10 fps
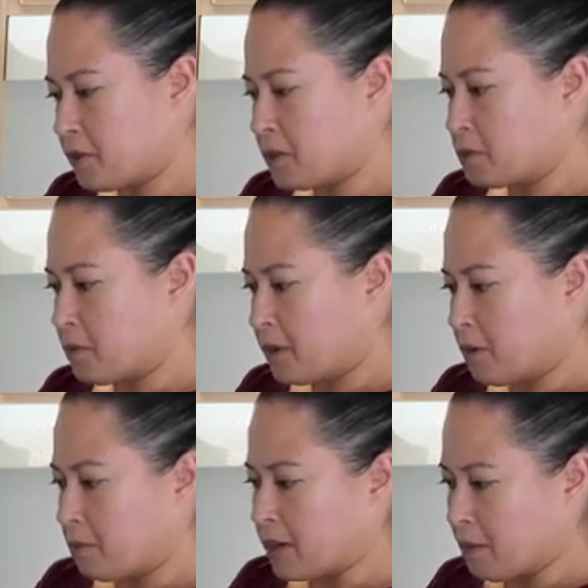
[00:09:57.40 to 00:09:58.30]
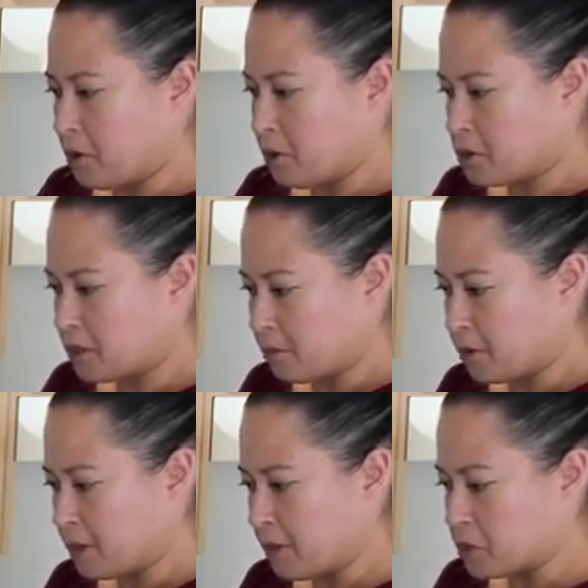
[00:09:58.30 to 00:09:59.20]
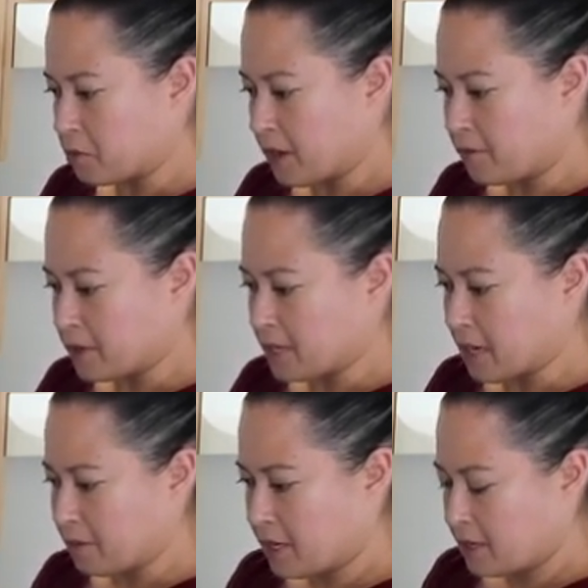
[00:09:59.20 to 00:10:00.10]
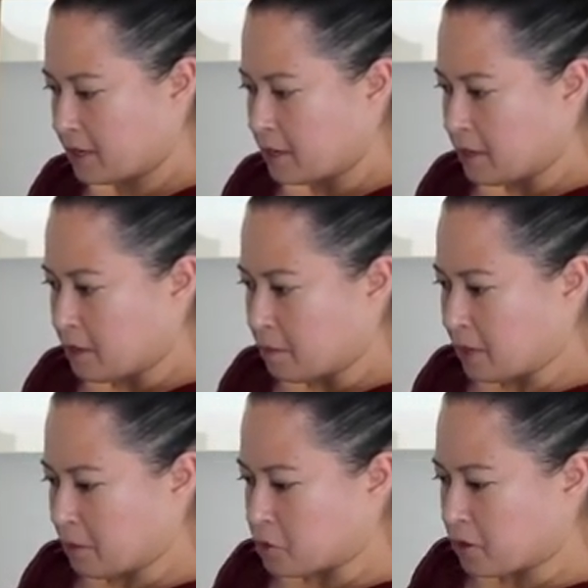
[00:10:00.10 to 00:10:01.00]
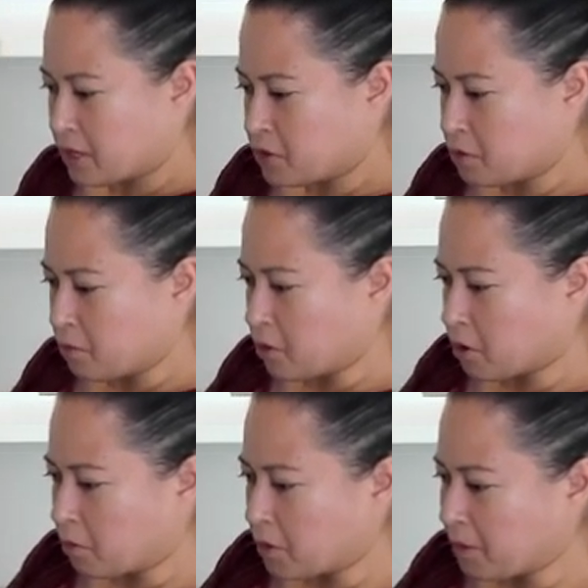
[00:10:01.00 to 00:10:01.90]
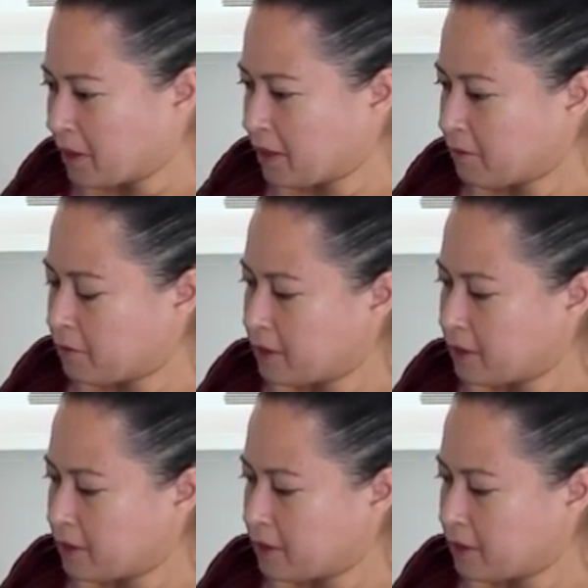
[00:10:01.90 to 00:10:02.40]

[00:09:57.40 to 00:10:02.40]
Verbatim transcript: this point, but I'm usually pretty much right foot dominant. But I'm trying to do more with my left foot.